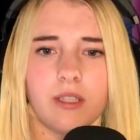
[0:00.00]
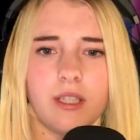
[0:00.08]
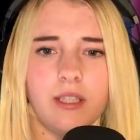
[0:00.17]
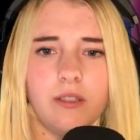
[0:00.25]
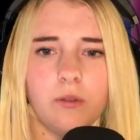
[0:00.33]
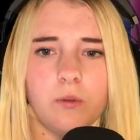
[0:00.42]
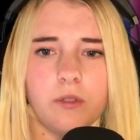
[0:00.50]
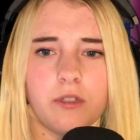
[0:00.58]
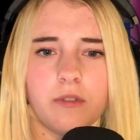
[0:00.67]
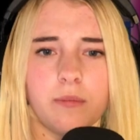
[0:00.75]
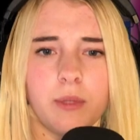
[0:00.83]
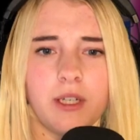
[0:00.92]
Gained Order
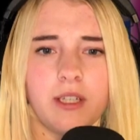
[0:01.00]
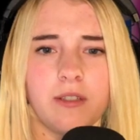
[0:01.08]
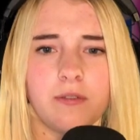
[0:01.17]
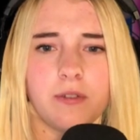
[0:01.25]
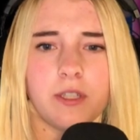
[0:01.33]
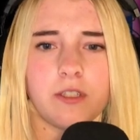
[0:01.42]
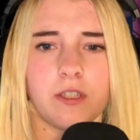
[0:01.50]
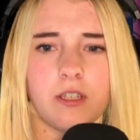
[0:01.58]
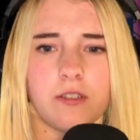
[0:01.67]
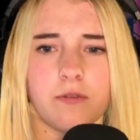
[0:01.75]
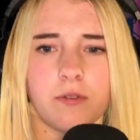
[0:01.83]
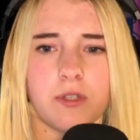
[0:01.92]
of Merlin, first
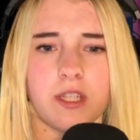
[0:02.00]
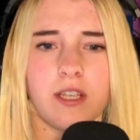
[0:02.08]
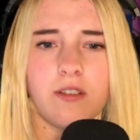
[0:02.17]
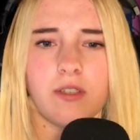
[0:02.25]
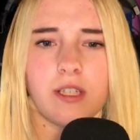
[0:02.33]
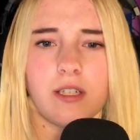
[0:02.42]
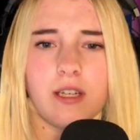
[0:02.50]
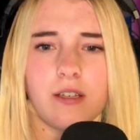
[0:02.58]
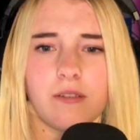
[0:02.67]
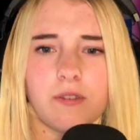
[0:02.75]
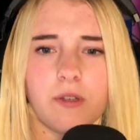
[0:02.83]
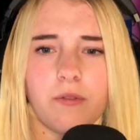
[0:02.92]
class, for saving
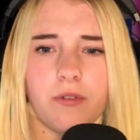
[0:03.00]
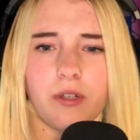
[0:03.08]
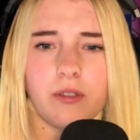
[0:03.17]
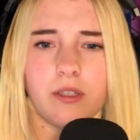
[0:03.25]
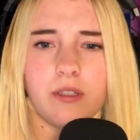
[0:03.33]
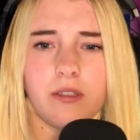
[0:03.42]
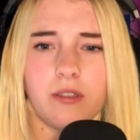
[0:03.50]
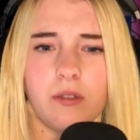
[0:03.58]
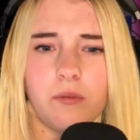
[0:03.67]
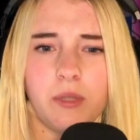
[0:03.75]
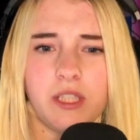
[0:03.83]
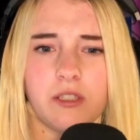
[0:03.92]
lives of uh,
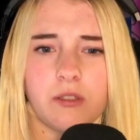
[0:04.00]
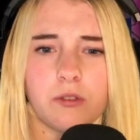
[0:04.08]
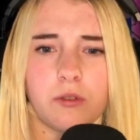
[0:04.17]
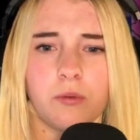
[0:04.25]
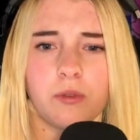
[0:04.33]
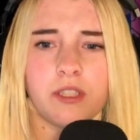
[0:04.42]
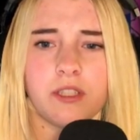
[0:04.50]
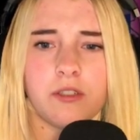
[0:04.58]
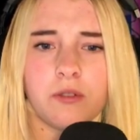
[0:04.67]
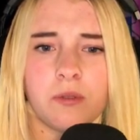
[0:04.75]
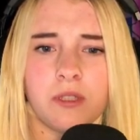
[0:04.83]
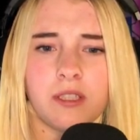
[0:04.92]
non-magical tourists
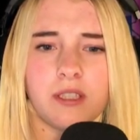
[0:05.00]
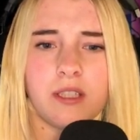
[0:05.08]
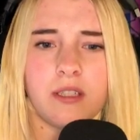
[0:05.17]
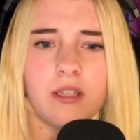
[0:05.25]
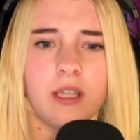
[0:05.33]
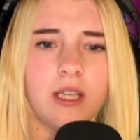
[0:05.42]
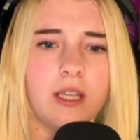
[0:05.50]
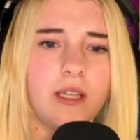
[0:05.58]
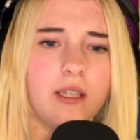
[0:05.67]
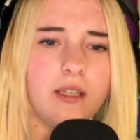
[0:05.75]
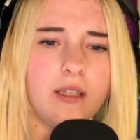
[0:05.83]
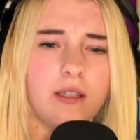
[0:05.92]
during the
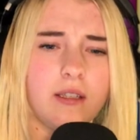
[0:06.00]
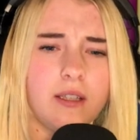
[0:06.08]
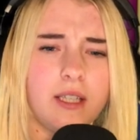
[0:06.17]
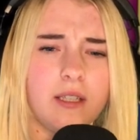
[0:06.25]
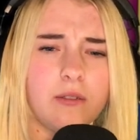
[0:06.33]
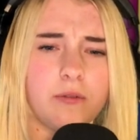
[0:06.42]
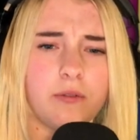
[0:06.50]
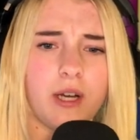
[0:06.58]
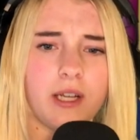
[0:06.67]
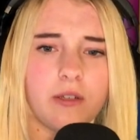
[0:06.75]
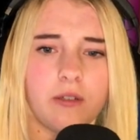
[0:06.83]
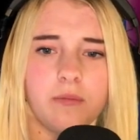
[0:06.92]
uh,
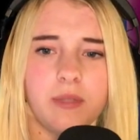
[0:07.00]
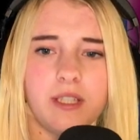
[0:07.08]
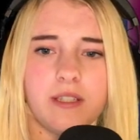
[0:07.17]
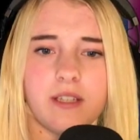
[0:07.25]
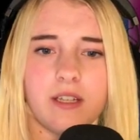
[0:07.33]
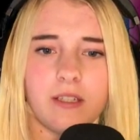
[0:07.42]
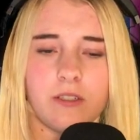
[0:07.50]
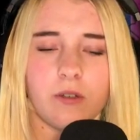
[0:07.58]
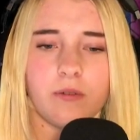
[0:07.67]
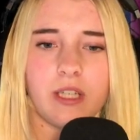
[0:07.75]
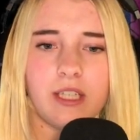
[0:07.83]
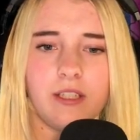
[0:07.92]
Ilfracombe incident
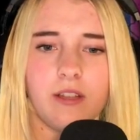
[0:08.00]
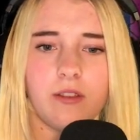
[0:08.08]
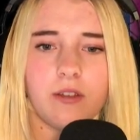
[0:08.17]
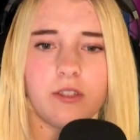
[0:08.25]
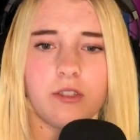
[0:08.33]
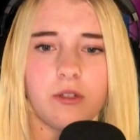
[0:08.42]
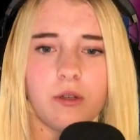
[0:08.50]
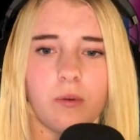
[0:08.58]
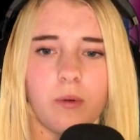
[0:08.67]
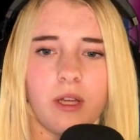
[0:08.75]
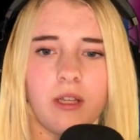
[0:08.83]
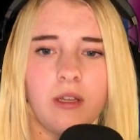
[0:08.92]
of nineteen
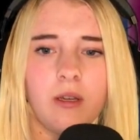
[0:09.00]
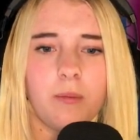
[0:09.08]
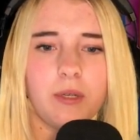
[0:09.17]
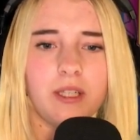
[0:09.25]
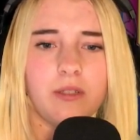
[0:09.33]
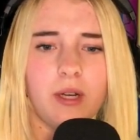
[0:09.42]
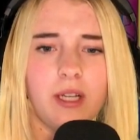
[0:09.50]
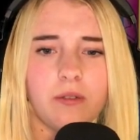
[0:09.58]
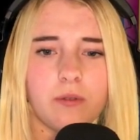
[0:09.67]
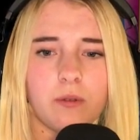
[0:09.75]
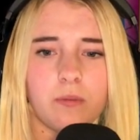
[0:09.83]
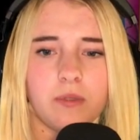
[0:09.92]
thirty-two, when a dragon
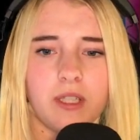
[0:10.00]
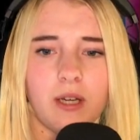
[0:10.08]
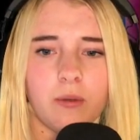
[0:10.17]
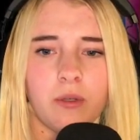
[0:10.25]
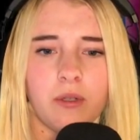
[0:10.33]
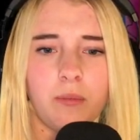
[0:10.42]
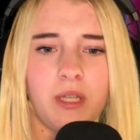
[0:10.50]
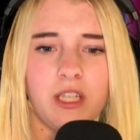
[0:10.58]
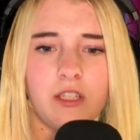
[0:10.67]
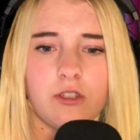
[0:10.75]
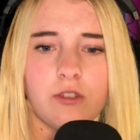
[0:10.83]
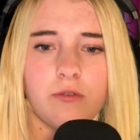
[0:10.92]
swooped down on a
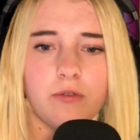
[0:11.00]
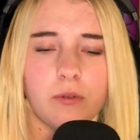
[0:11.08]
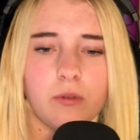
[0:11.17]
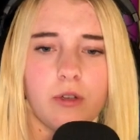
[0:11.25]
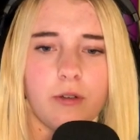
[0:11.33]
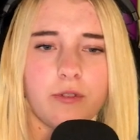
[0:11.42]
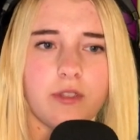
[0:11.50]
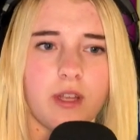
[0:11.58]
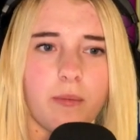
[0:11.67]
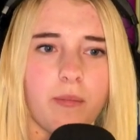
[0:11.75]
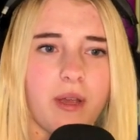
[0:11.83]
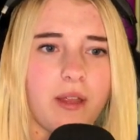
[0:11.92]
beach full of
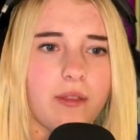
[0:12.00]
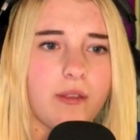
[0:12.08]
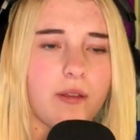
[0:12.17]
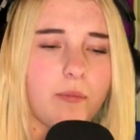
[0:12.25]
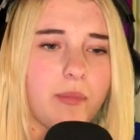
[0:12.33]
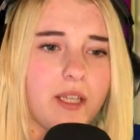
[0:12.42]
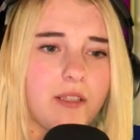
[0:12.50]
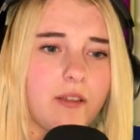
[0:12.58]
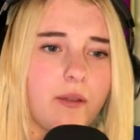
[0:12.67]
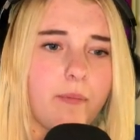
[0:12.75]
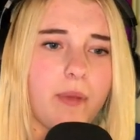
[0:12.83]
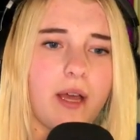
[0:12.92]
some bath bath
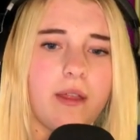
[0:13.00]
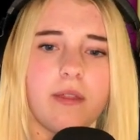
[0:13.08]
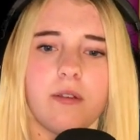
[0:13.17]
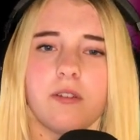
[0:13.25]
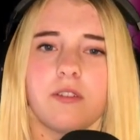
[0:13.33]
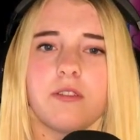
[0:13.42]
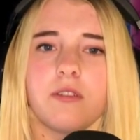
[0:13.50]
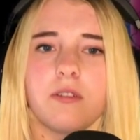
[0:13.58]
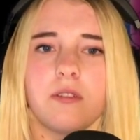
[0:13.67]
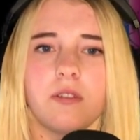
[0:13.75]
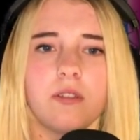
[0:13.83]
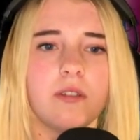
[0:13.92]
bathers.
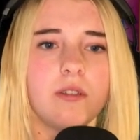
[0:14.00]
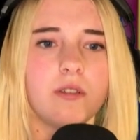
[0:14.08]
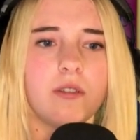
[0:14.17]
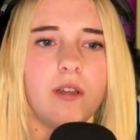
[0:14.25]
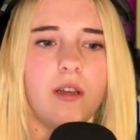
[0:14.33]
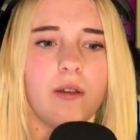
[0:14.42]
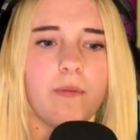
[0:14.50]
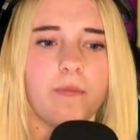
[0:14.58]
Huh.